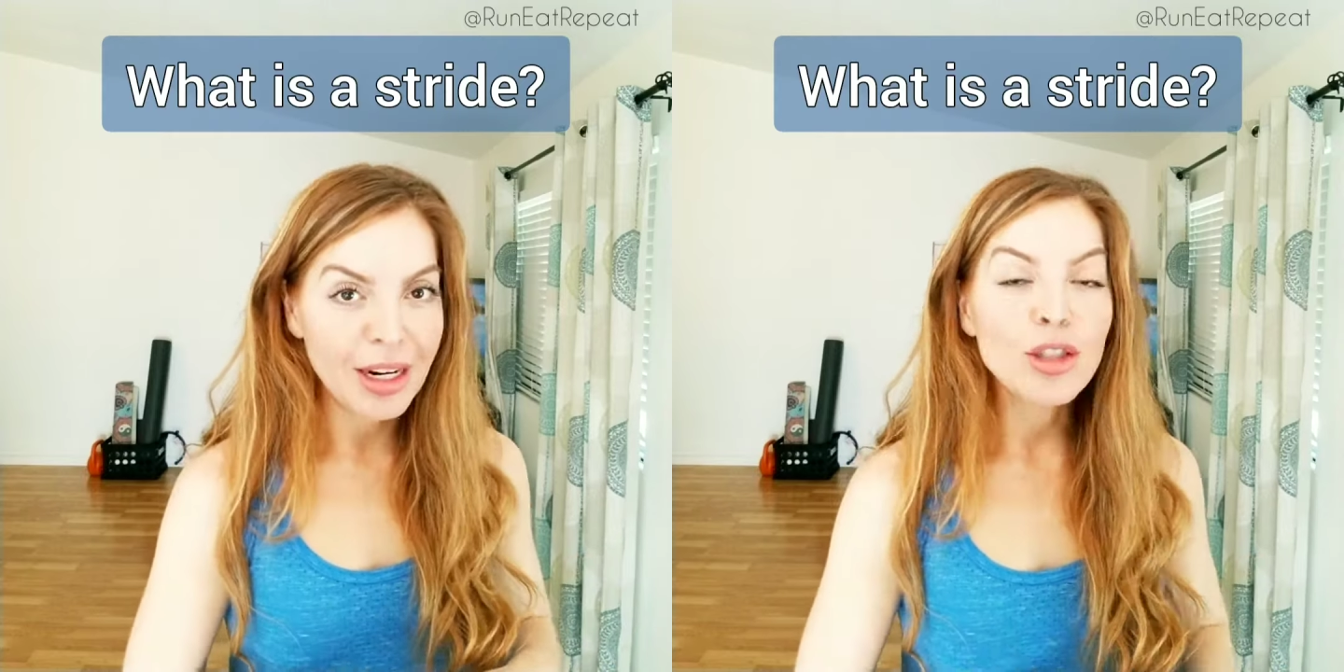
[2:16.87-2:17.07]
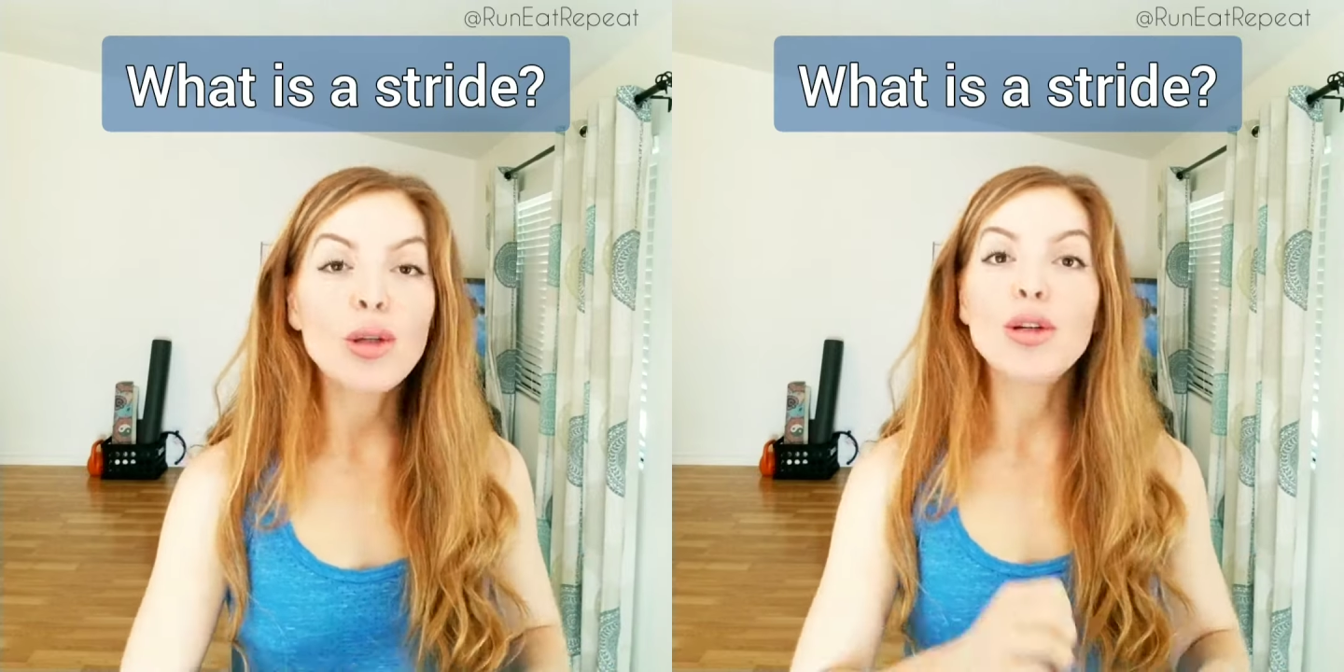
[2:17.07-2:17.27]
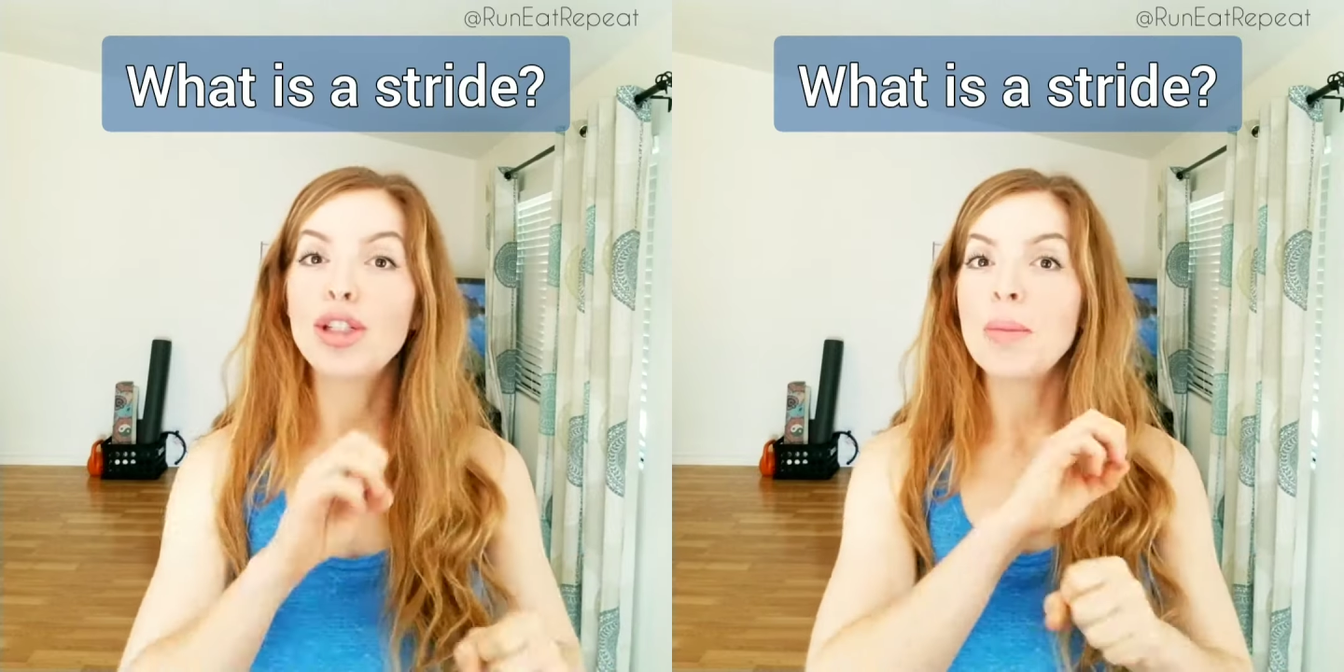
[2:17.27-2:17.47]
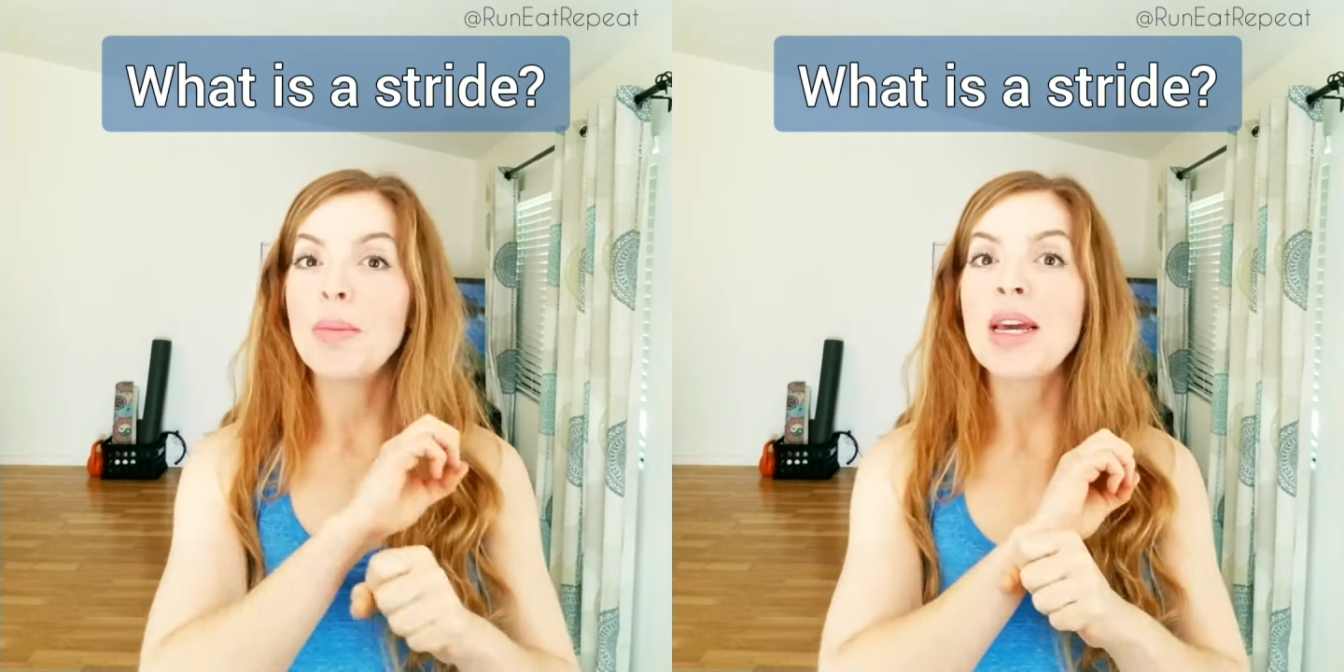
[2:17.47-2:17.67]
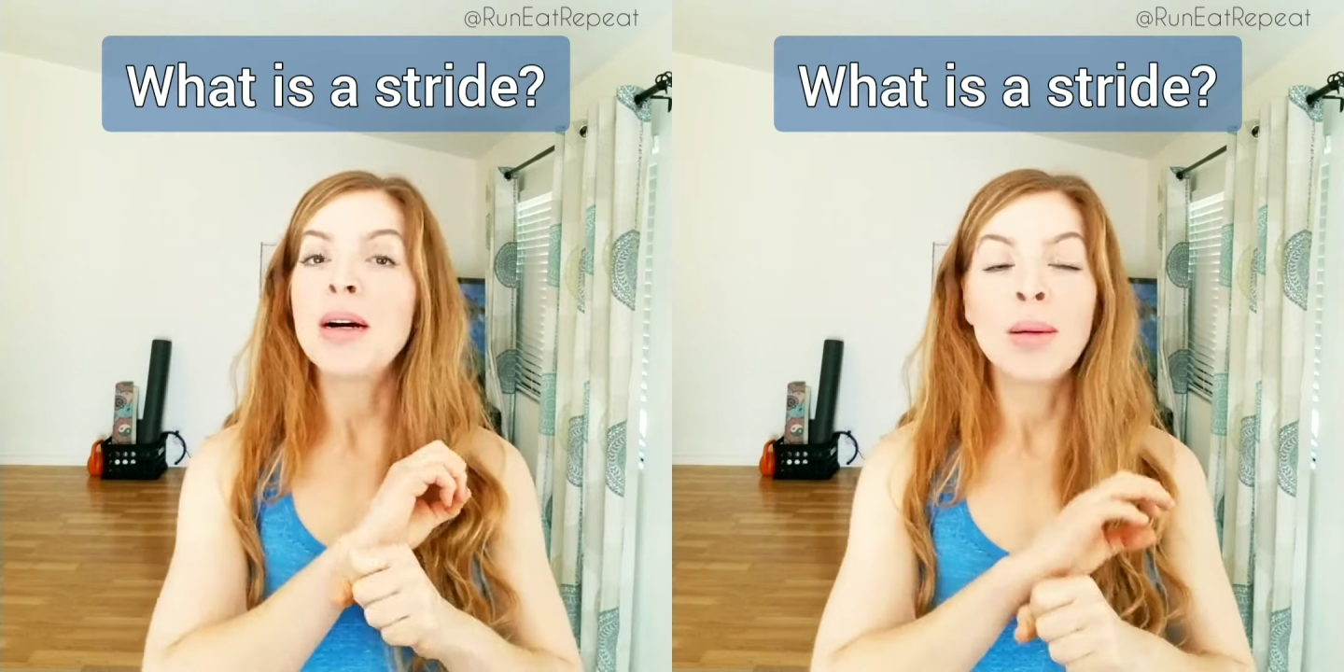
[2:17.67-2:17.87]
So you should
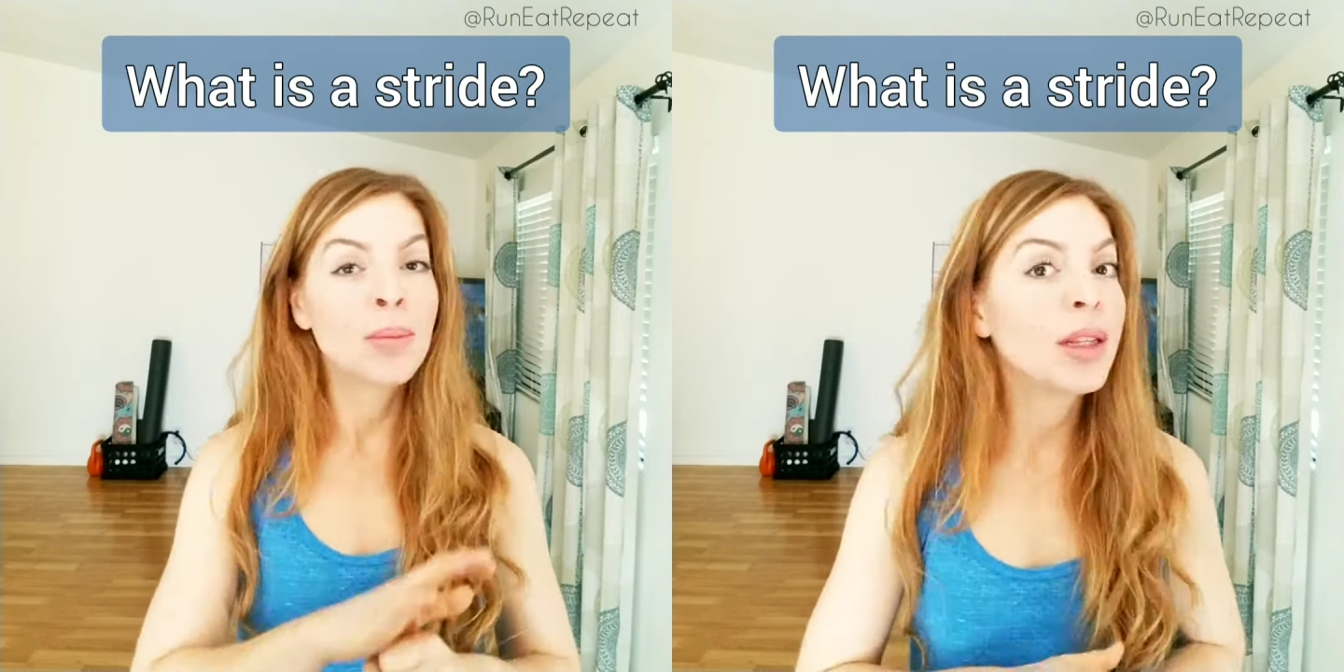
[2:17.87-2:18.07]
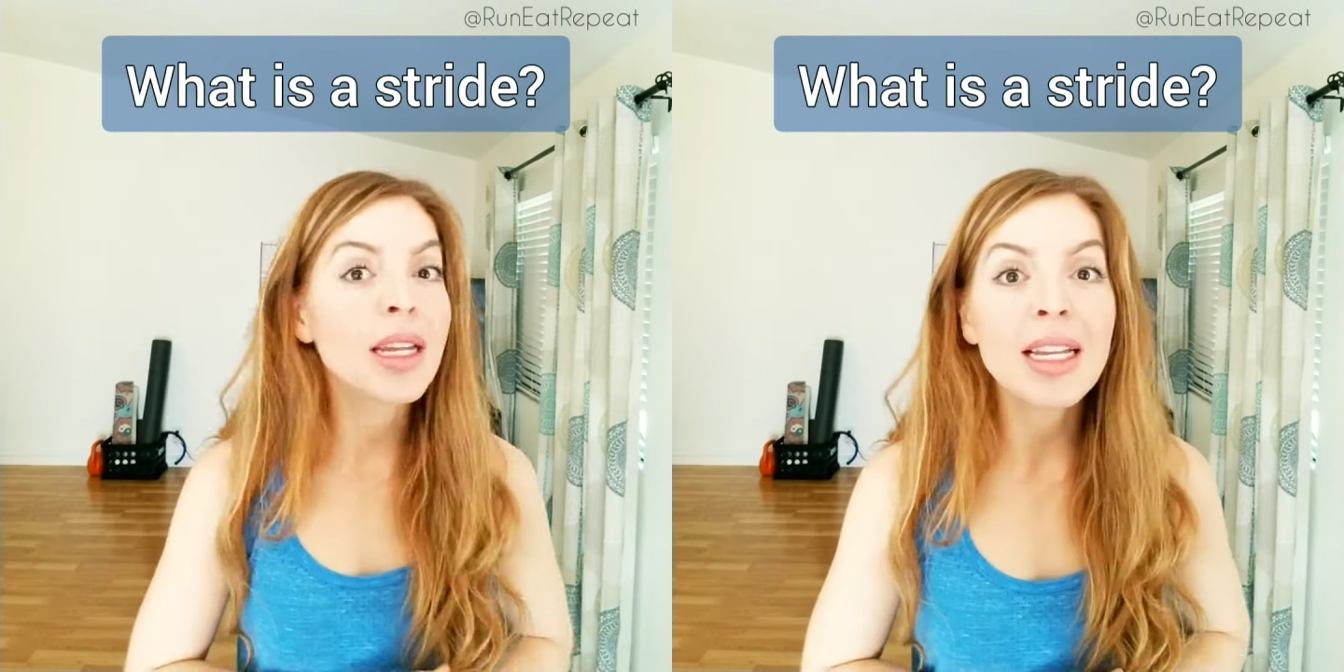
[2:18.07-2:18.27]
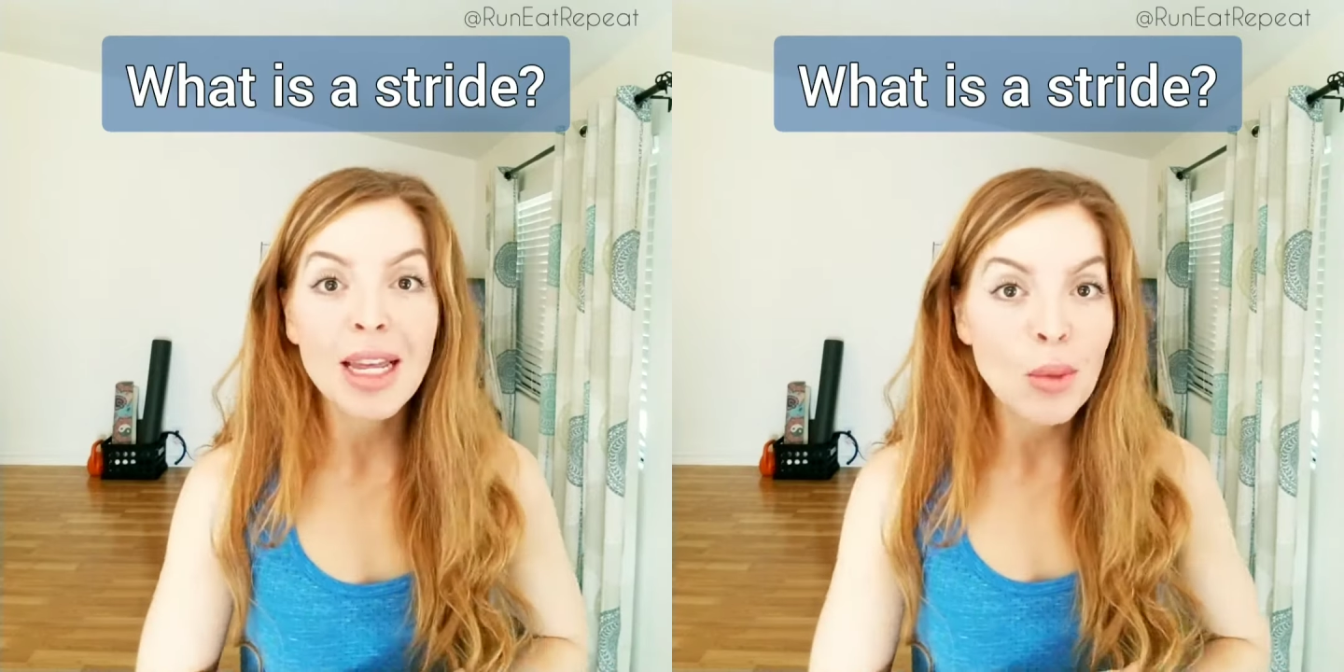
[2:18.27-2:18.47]
be completely